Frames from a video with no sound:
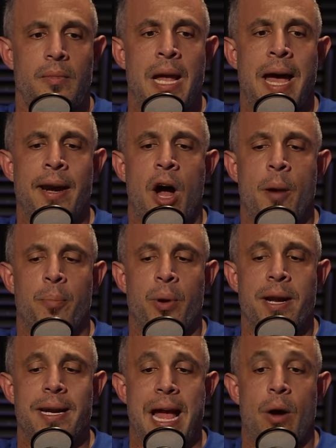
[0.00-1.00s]
how to
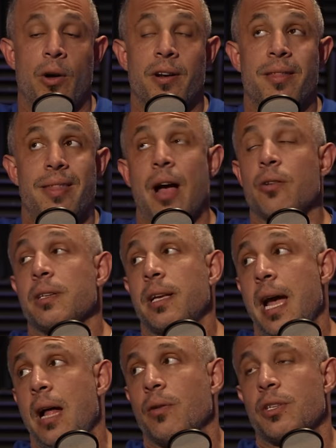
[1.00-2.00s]
operate now on 1,000
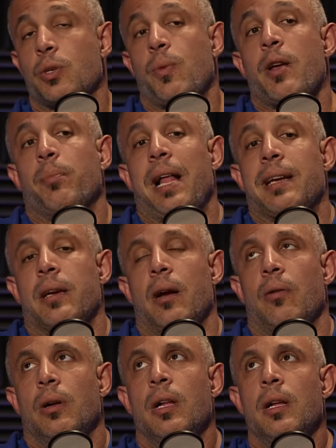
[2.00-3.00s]
calories. This is why you
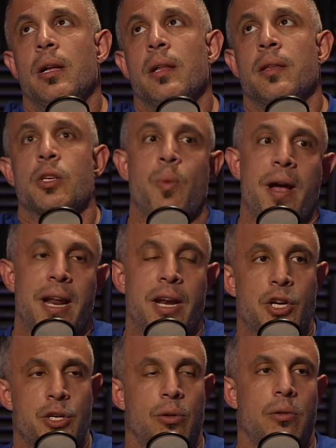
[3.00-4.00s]
plateau. This is why an
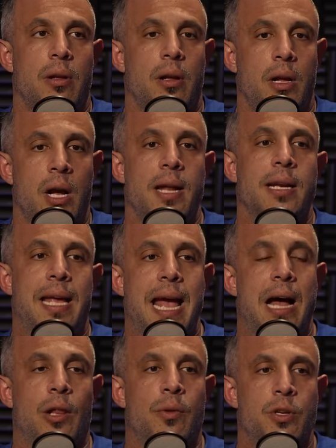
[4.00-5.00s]
initial cutting
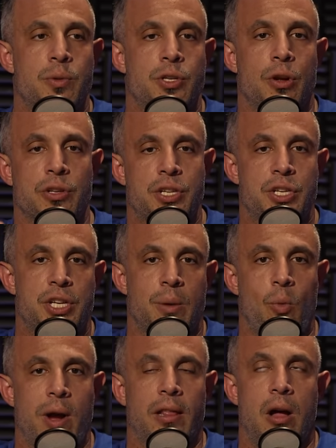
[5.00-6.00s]
calories results in
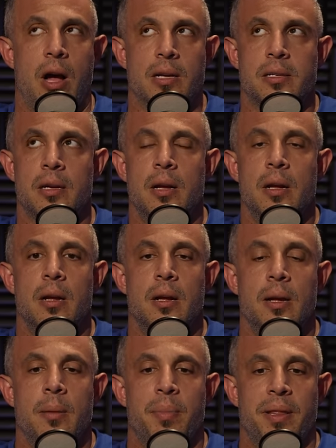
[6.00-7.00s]
some weight loss,
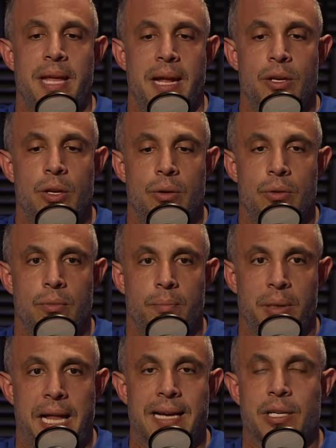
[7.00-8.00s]
but then you
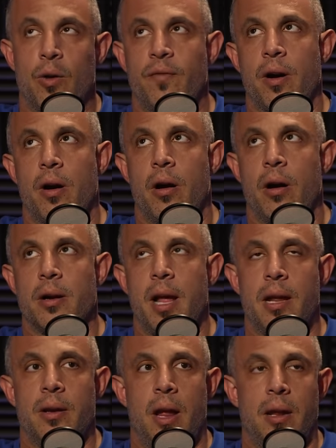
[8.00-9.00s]
plateau very hard.
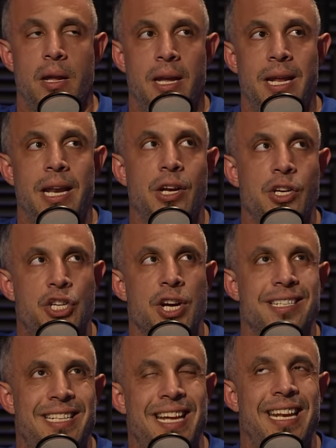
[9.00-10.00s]
And eating,
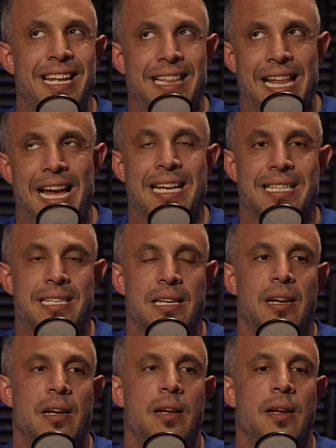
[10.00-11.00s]
just eating less
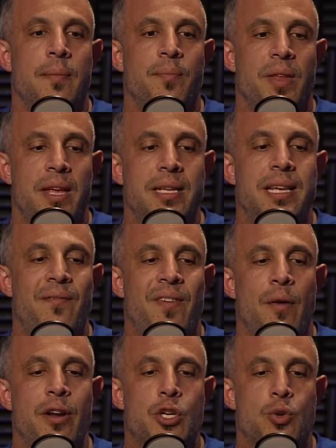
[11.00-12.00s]
is a
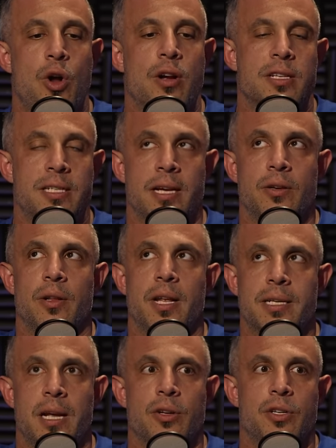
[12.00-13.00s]
very strong signal
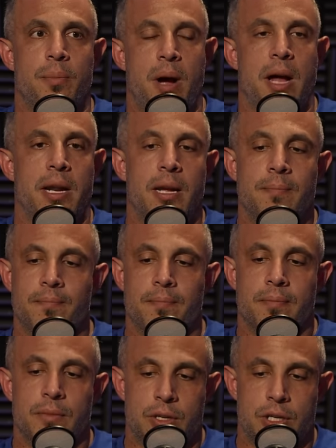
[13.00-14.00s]
that tells your body,
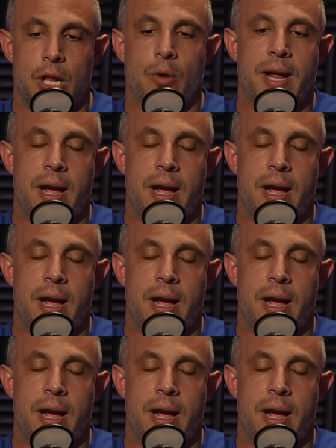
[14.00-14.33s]
slow